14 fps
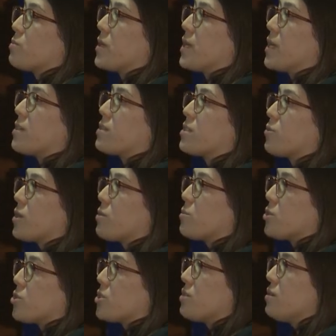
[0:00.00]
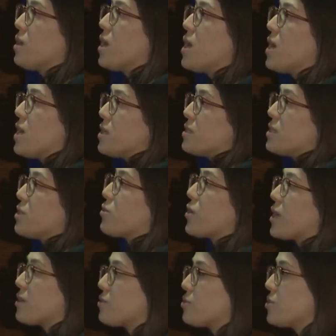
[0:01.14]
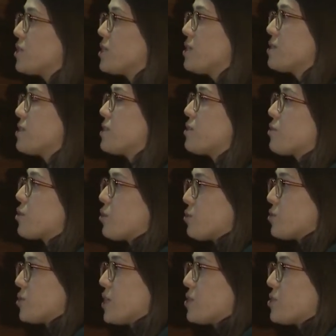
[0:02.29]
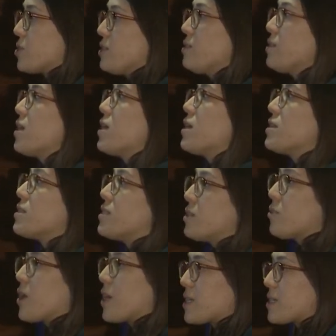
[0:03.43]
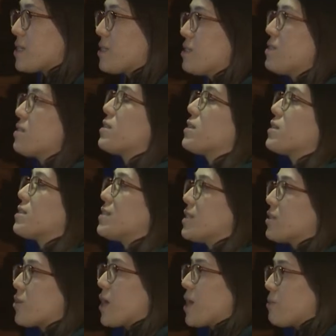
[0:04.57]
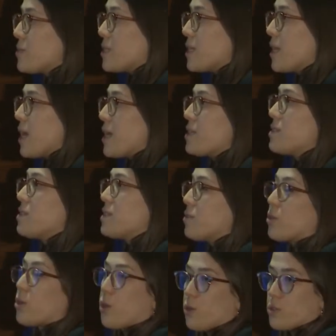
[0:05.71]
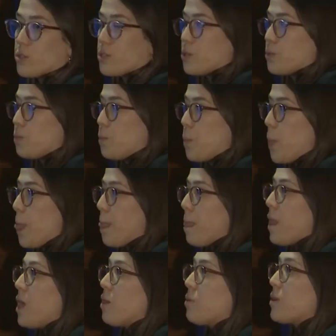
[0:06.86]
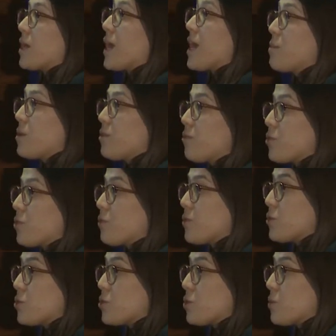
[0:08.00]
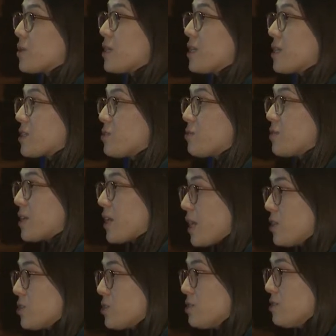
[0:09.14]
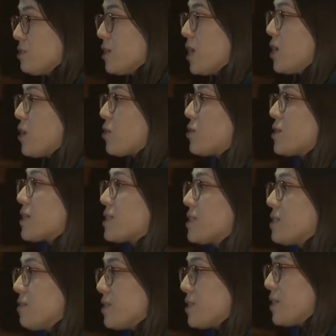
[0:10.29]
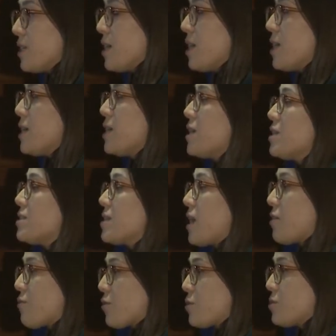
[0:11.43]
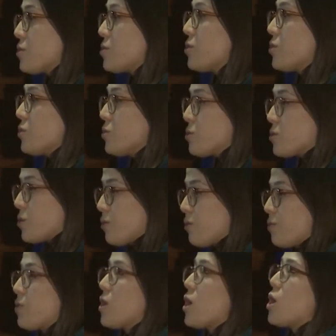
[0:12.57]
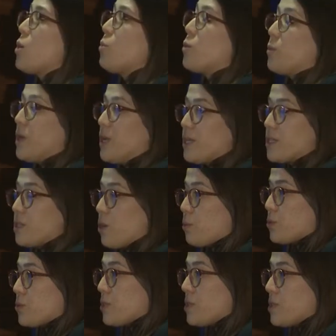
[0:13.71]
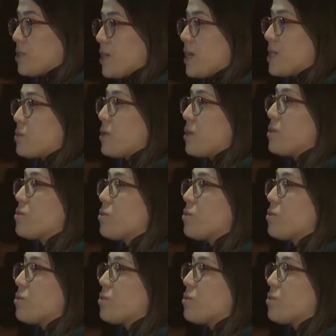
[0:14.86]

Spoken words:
meaning zero emission, zero energy, zero congestion, zero accident, zero empty, and zero cost. We're aiming for a future with electrification, connectivity, diverse use of mobility options, as well as